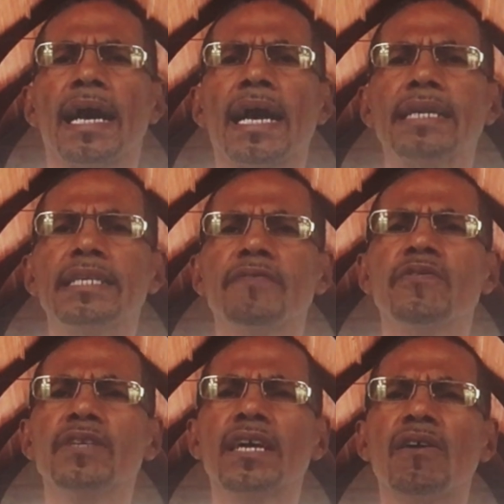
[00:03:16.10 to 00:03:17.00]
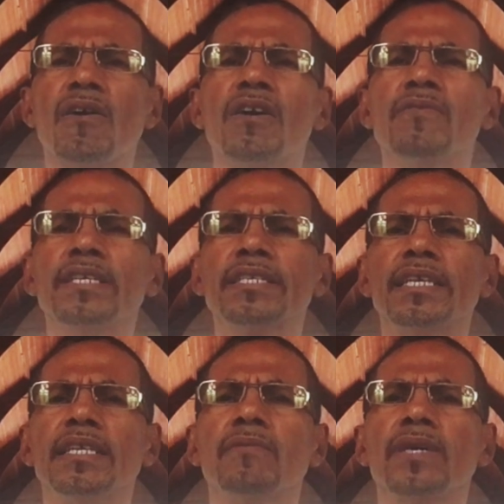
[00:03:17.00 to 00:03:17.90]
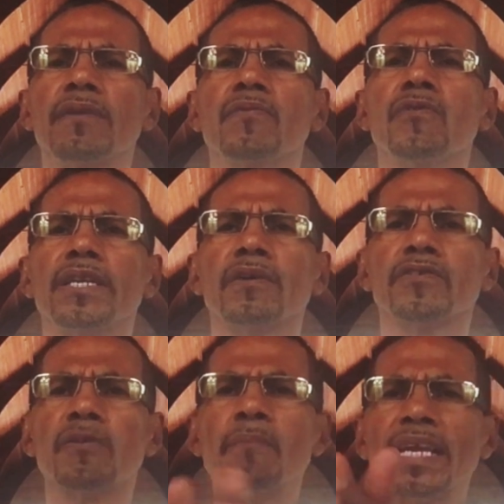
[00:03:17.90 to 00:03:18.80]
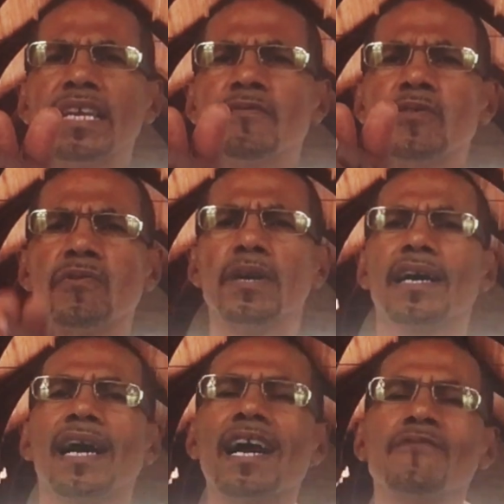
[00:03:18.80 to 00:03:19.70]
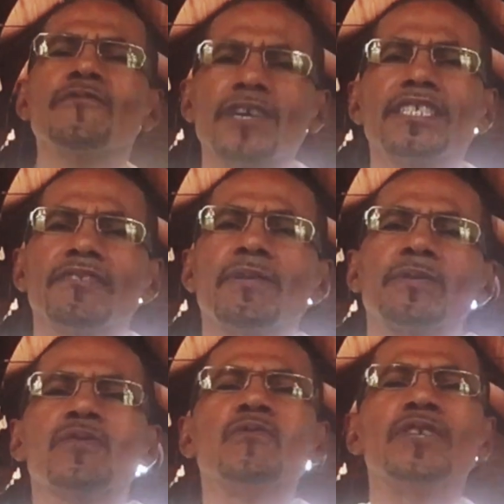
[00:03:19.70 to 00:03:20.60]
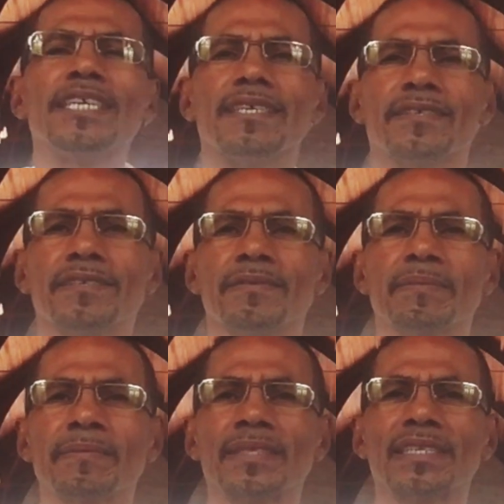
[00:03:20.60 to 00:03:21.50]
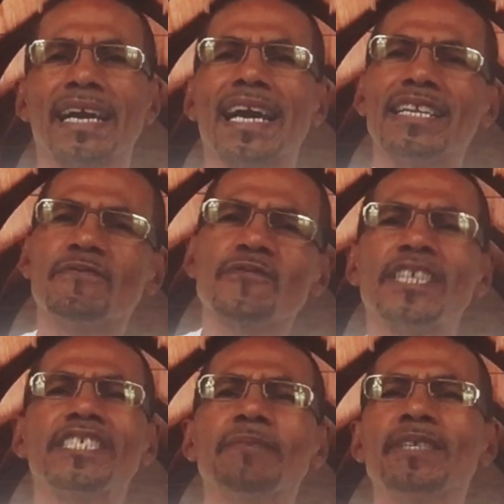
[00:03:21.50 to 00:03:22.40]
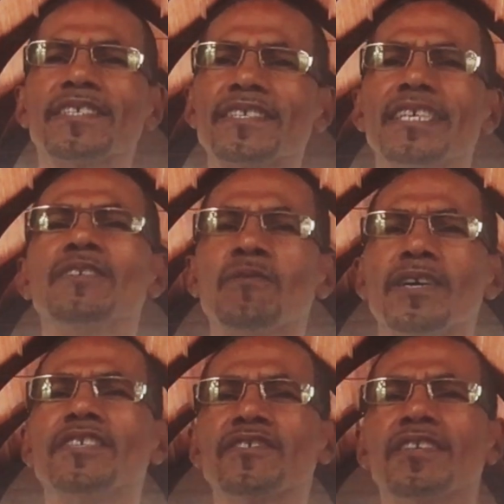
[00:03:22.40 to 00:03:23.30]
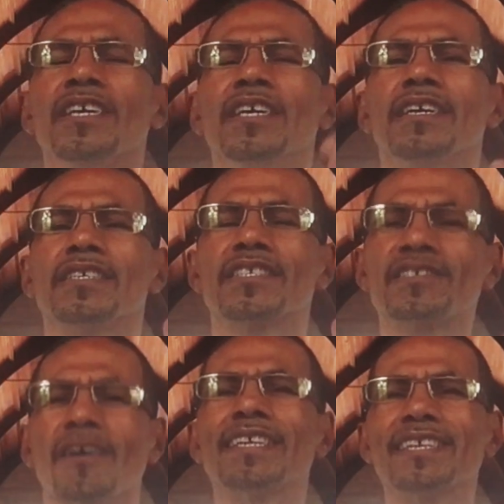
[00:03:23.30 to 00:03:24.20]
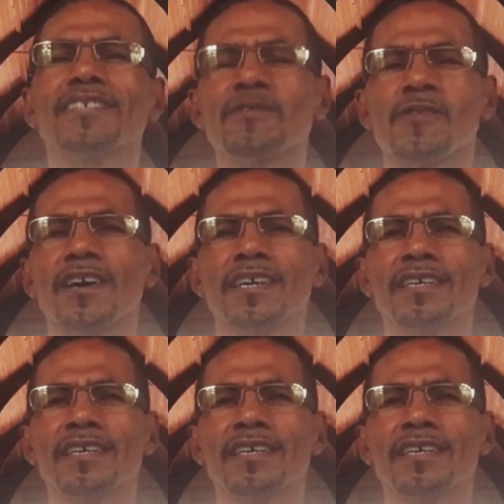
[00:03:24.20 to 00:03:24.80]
and therefore they're always in the way of going out. So many of you have friendship from school days, and the friendship is still going solid as a rock.